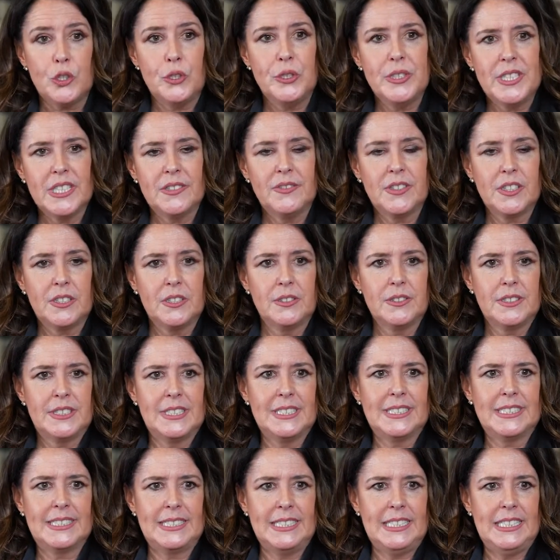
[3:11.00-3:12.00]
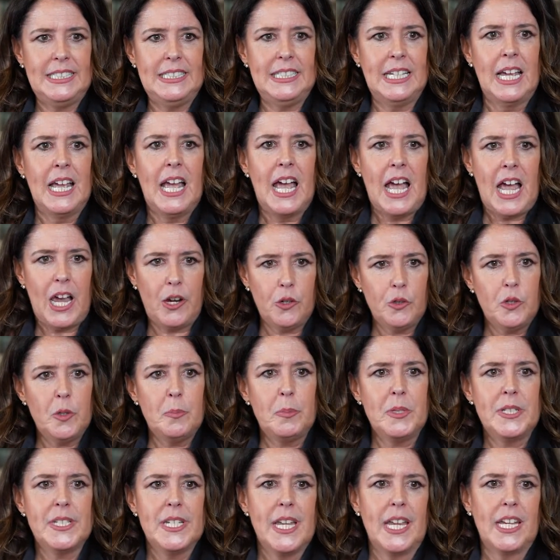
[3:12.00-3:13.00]
too difficult to see how the
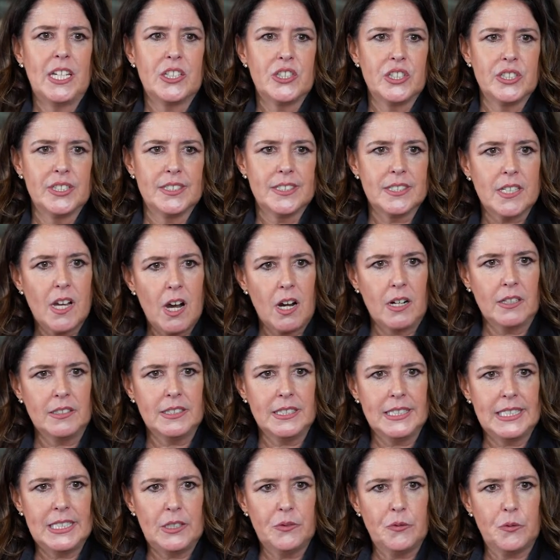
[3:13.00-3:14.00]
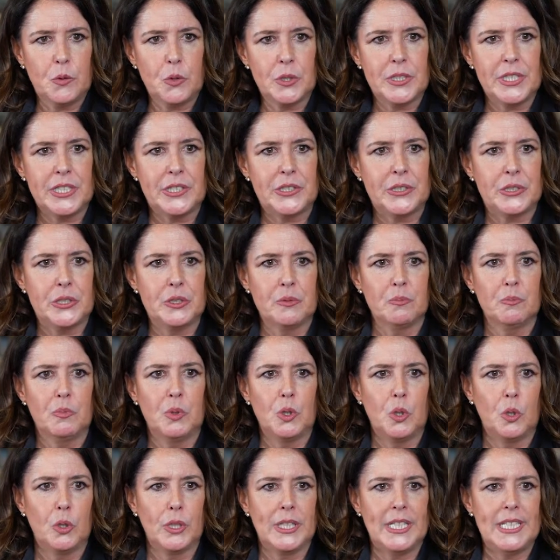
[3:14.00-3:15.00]
protections currently afforded to
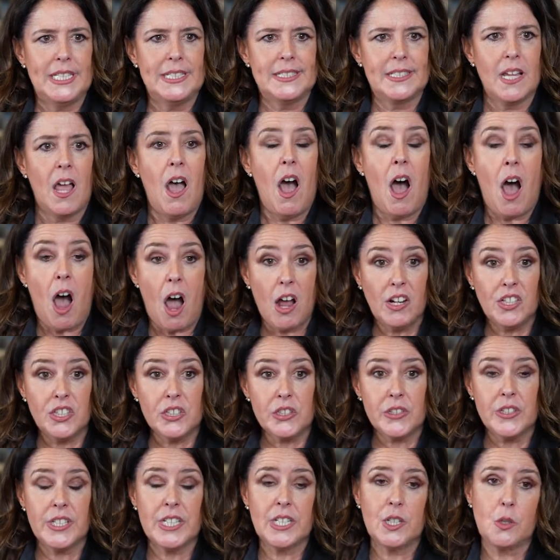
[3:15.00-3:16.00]
employees under the